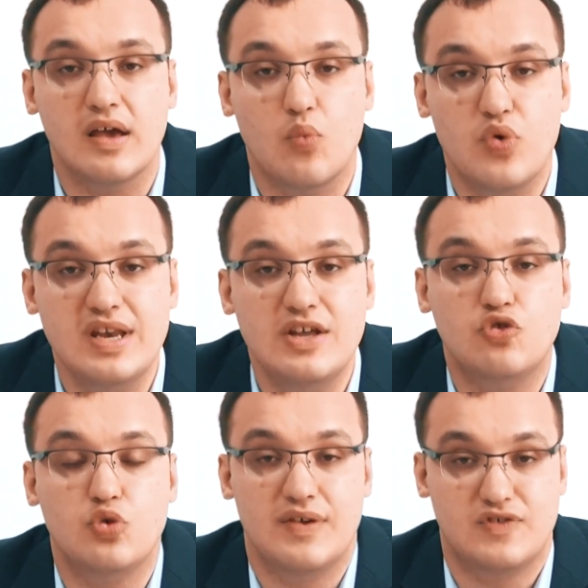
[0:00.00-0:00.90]
we
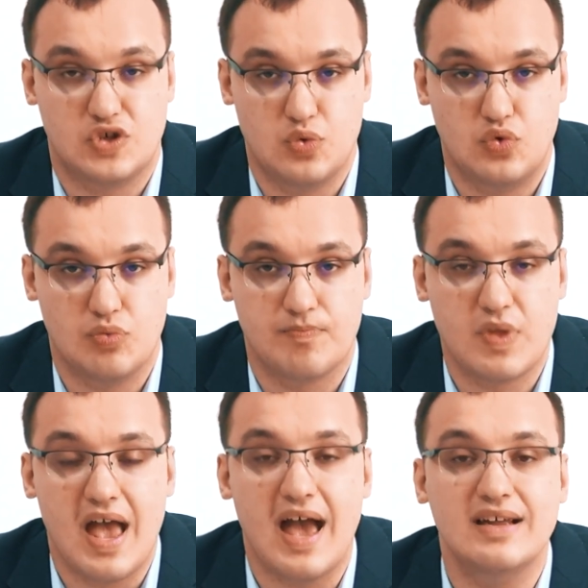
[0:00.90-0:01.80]
need to give sodium.
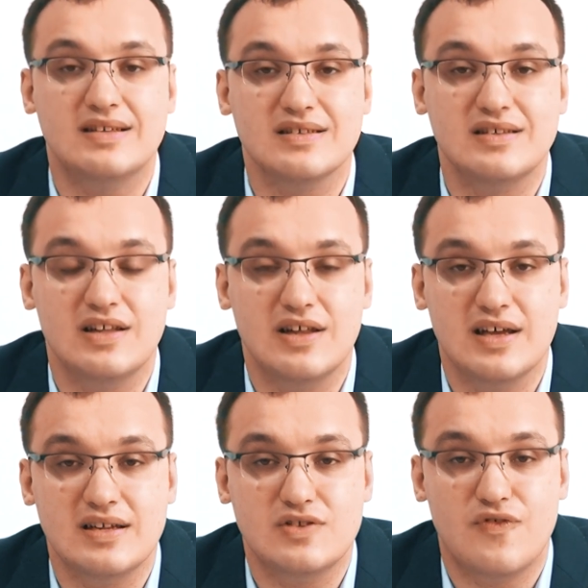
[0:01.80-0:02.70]
And it's, and
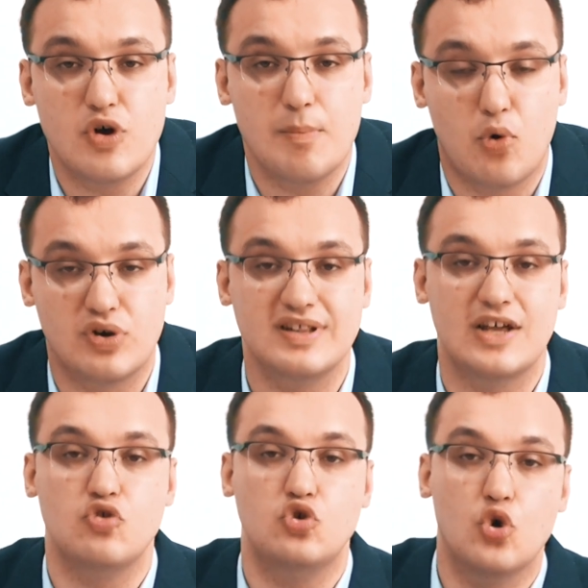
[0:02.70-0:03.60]
it's very important
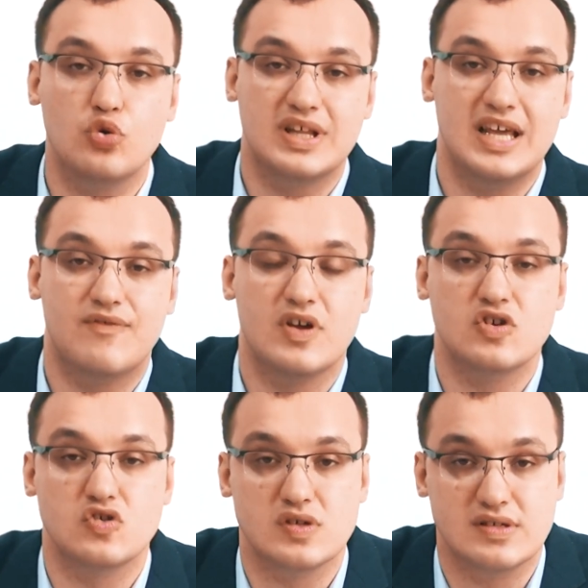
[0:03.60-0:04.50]
that you don't give
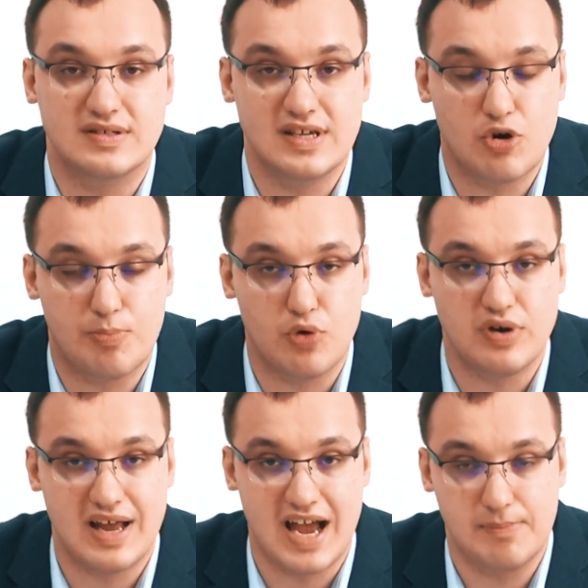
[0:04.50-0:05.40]

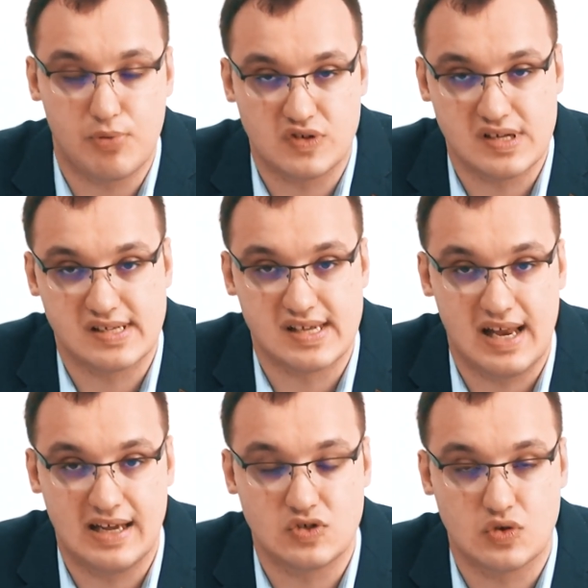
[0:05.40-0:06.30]
0.9%
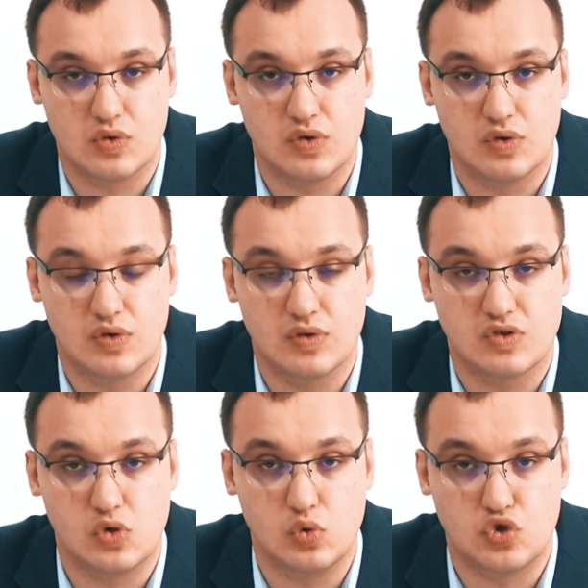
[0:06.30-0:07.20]
saline so, uh,
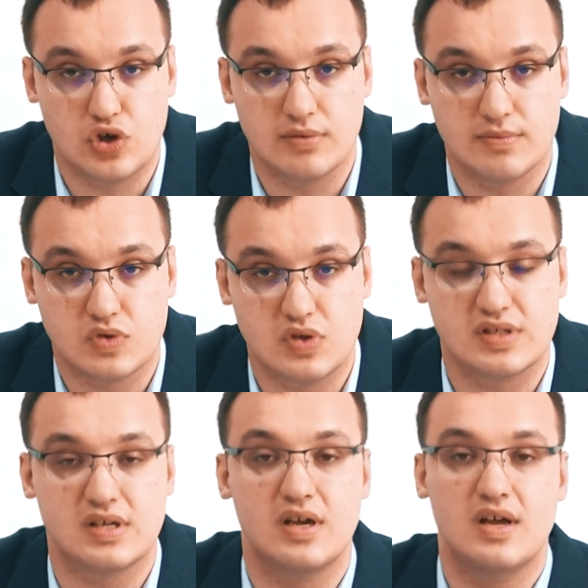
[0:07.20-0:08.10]
solution. So
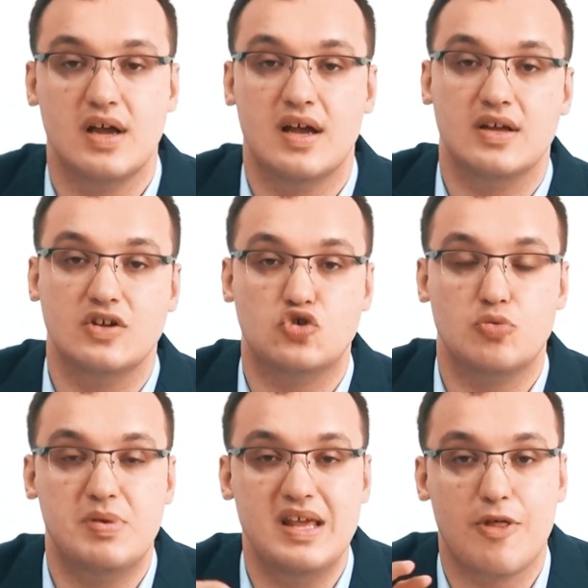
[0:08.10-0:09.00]
it's a, it
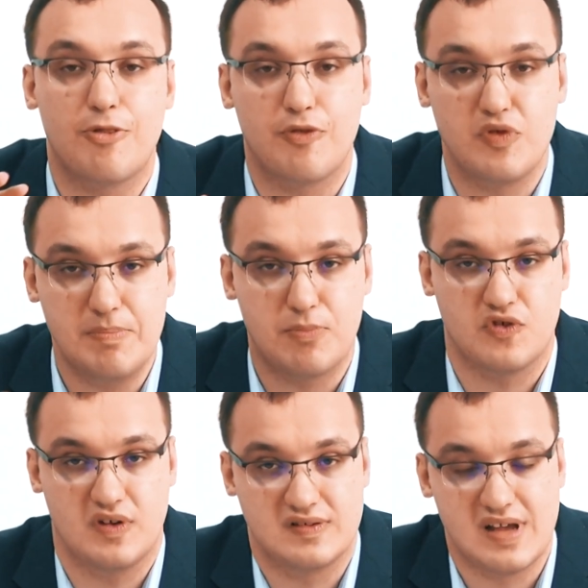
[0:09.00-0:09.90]
should be
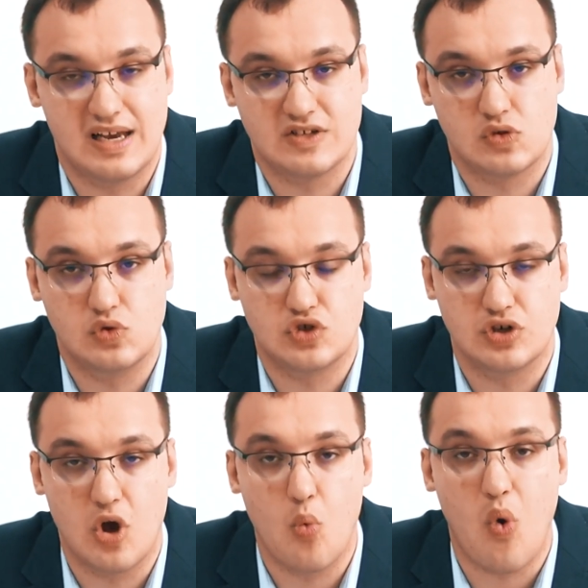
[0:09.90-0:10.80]
3% saline
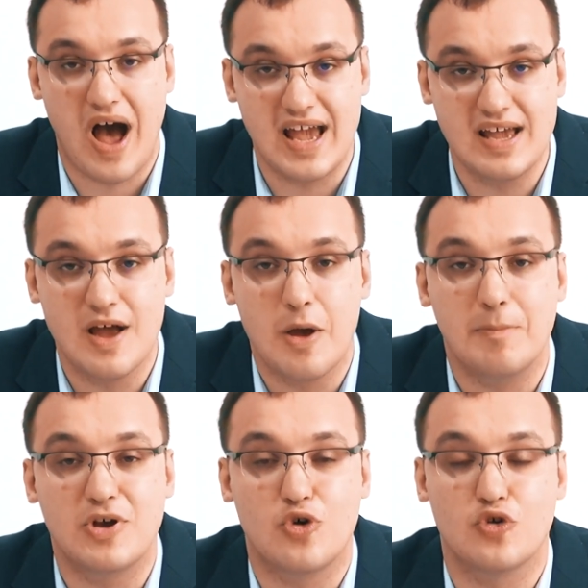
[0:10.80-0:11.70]
solution. And why?
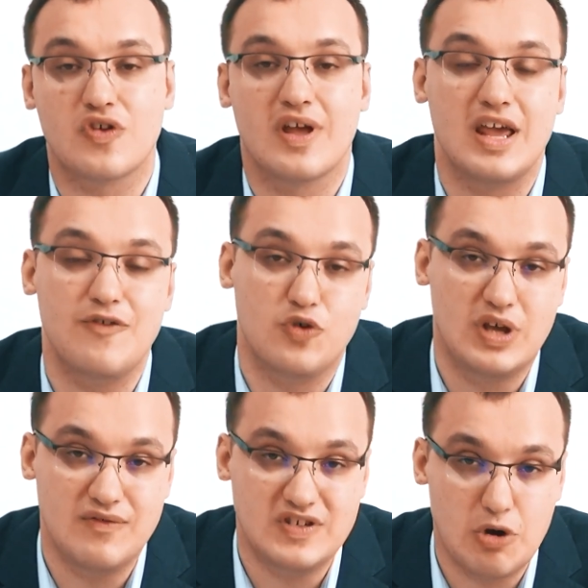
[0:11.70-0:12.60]
Because if you
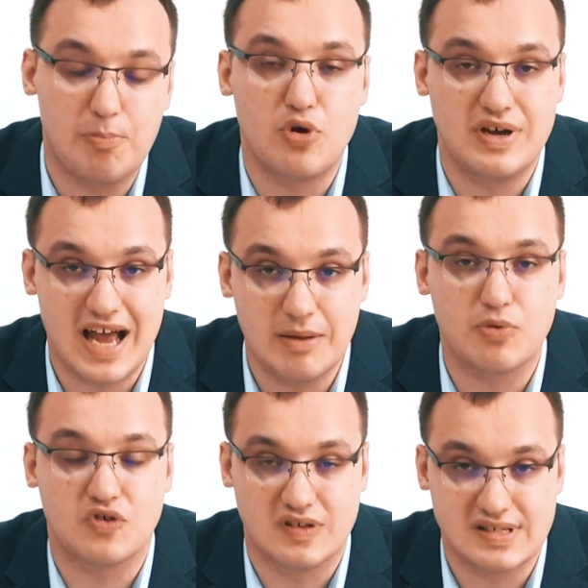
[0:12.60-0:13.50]
give
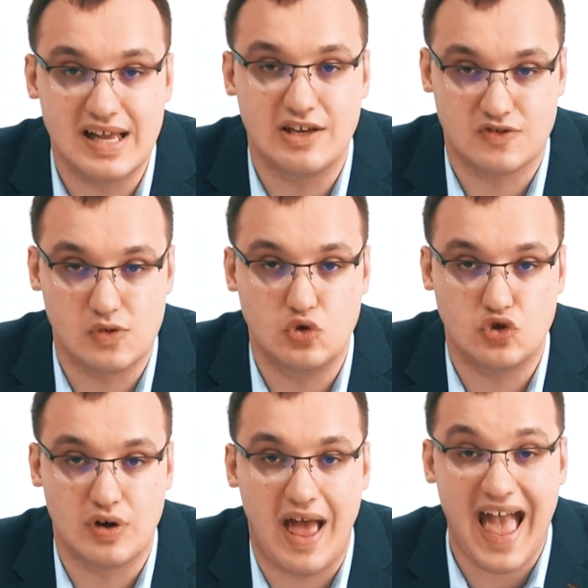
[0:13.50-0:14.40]
0.9% saline
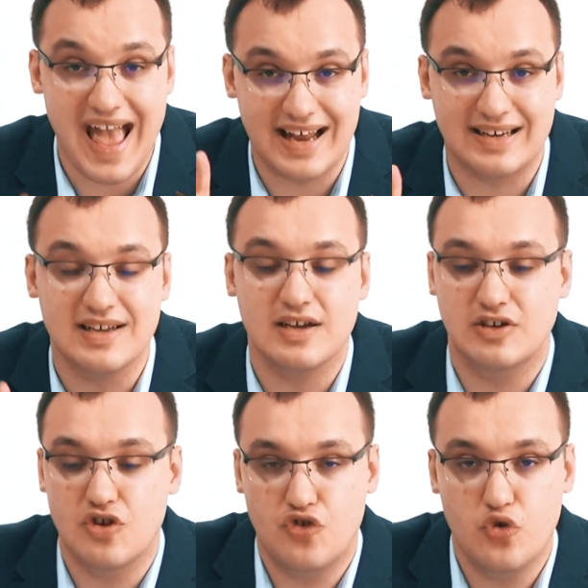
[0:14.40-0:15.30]
solution and
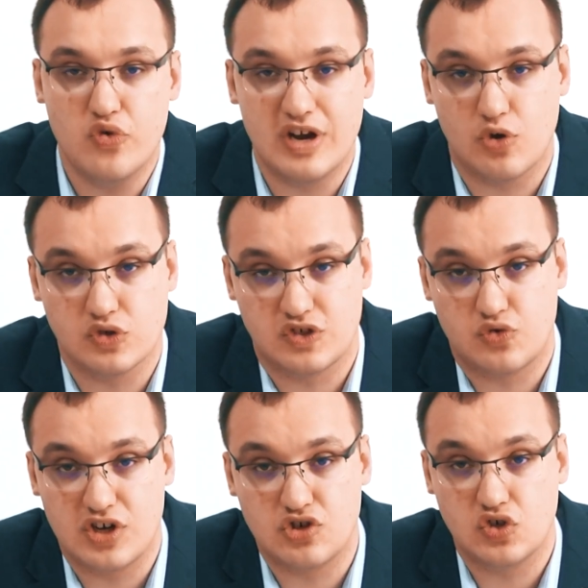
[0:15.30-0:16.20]
the urine
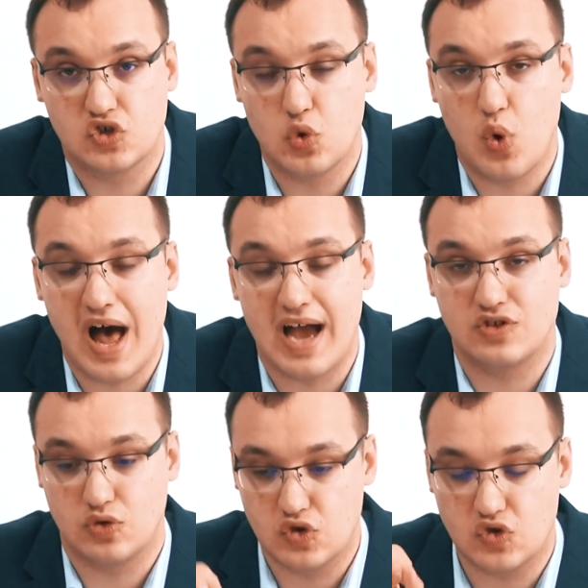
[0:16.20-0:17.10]
concentration is so high,
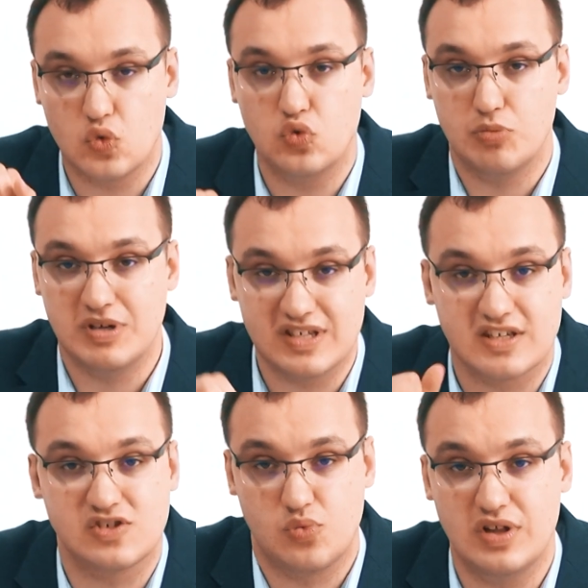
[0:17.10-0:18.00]
so the sodium is
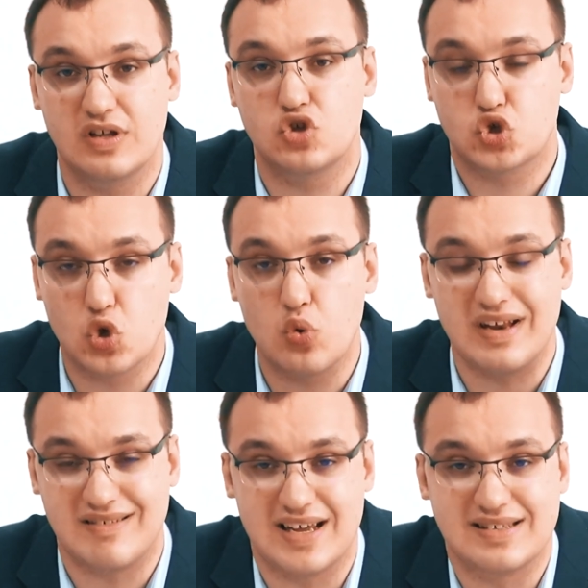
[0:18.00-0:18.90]
excreted so
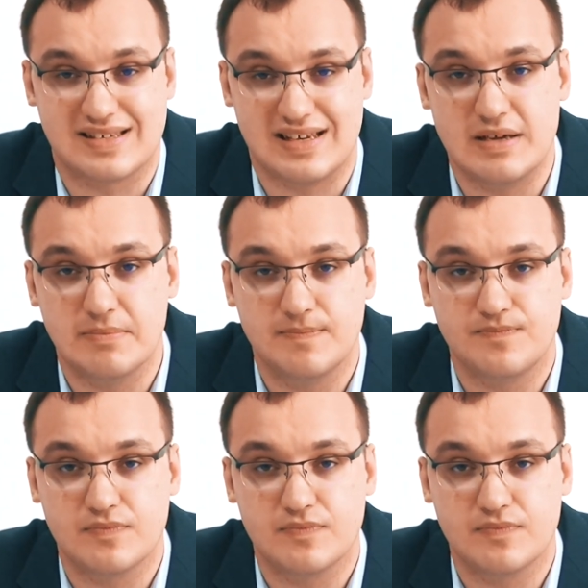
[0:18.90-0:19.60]
intensely,